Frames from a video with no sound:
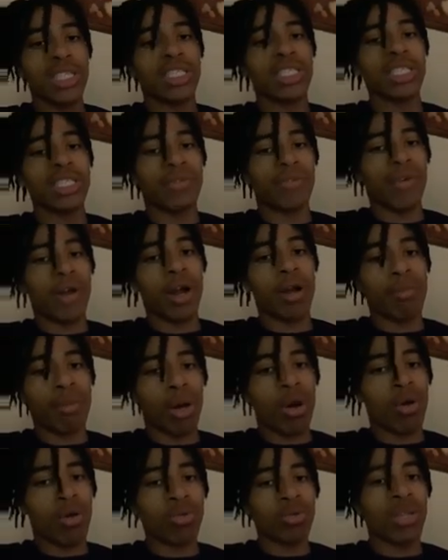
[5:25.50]
these
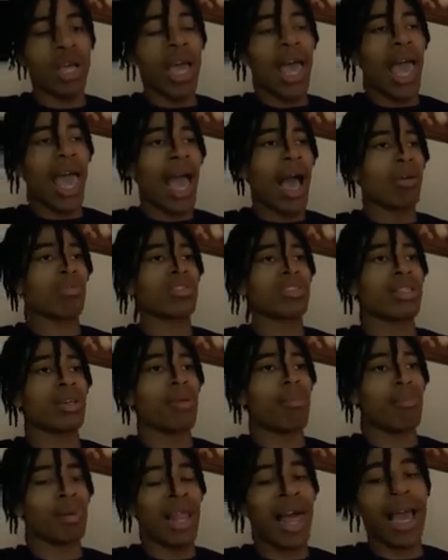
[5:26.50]
pheromones out to
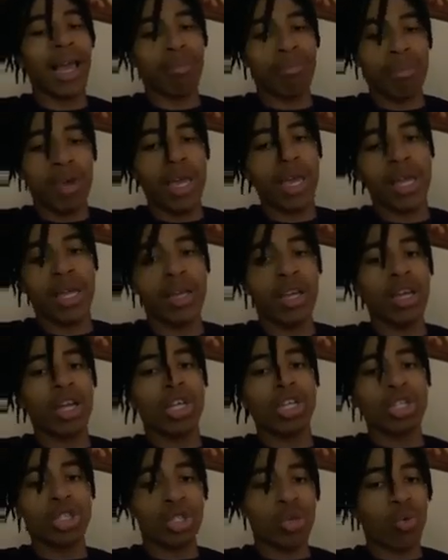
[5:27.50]
black men
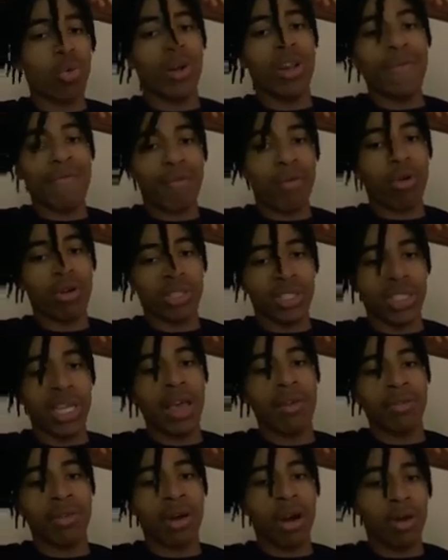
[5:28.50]

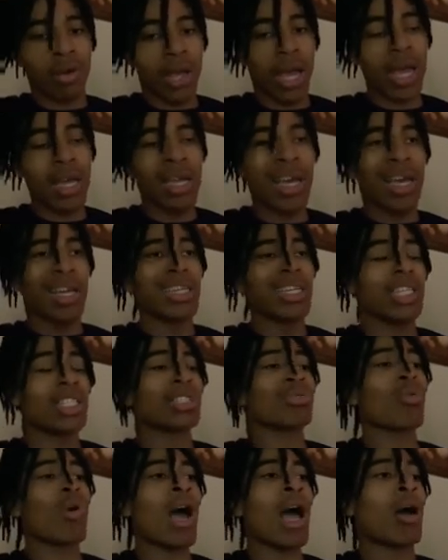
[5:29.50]
24/7, okay? This
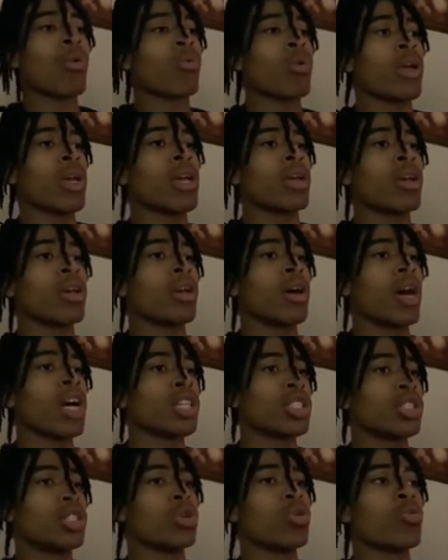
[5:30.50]
is why when
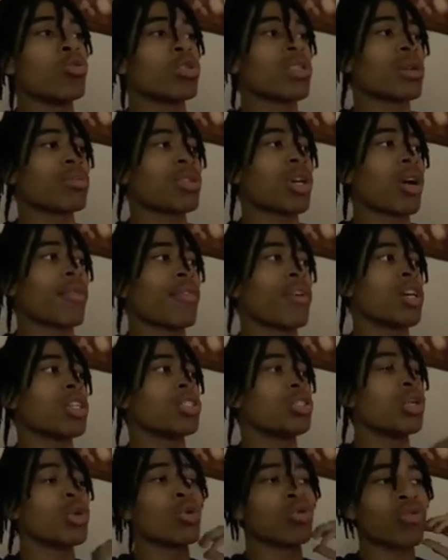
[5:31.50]
us dudes, and I'm talking about us
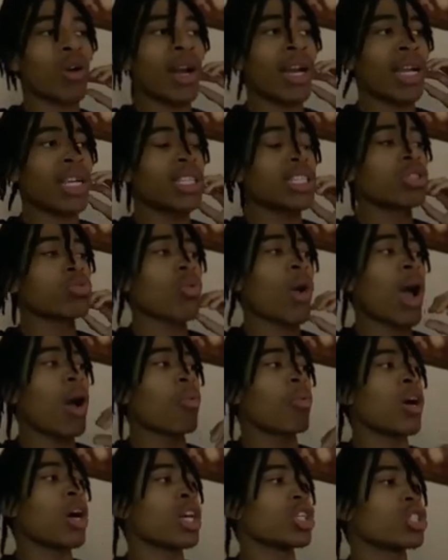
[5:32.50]
dudes right now, this is why
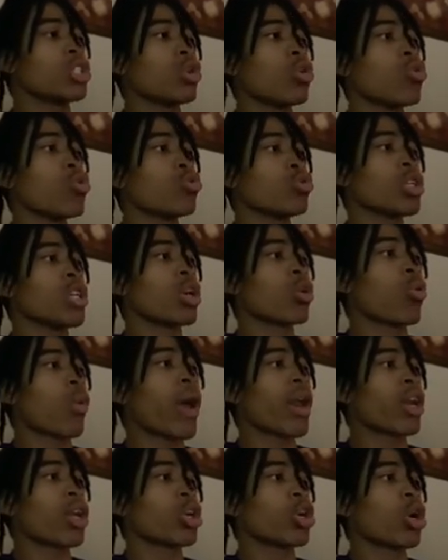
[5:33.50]
when us dudes get
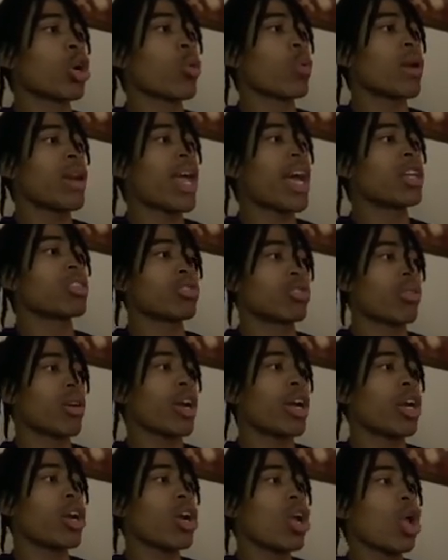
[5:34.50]
around a girl with natural
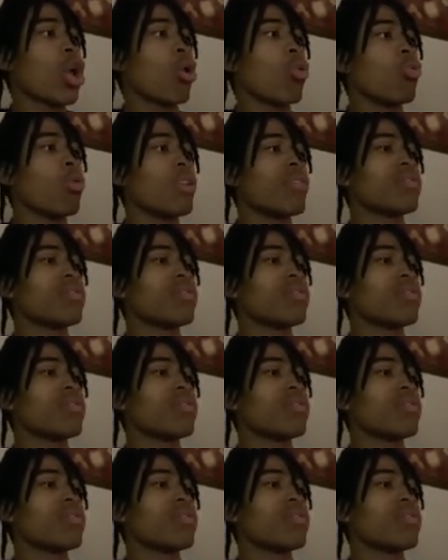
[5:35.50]
hair, we